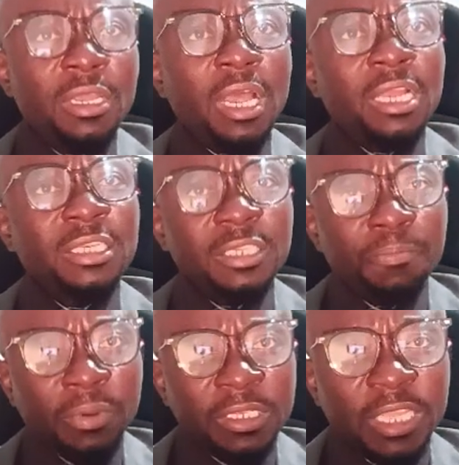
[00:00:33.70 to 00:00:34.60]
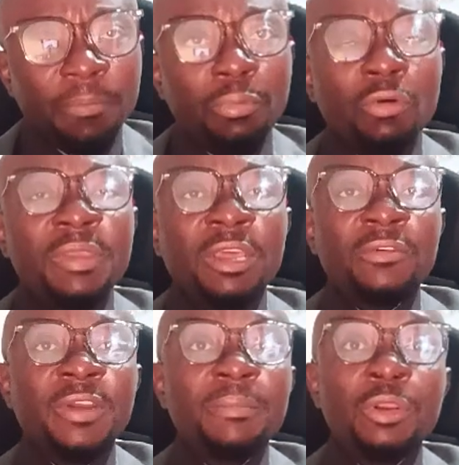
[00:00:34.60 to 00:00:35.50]
And President Paul Biya
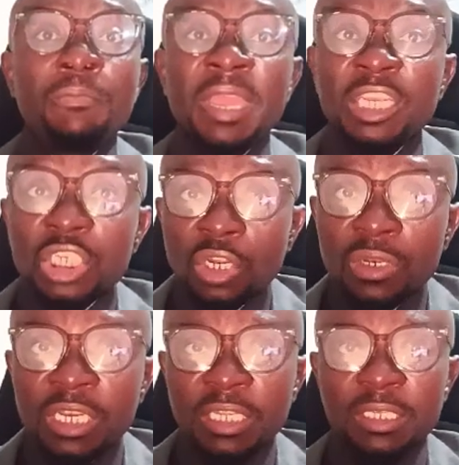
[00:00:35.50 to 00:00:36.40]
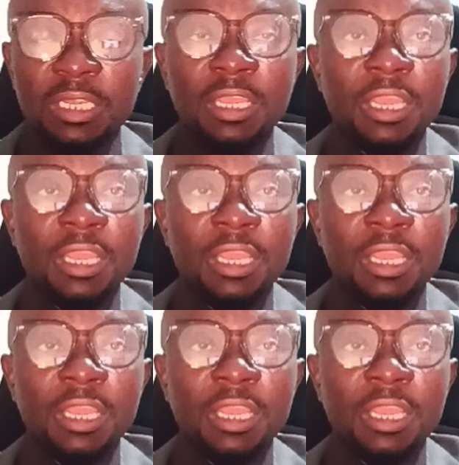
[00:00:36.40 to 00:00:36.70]
of Cameroon mentioned this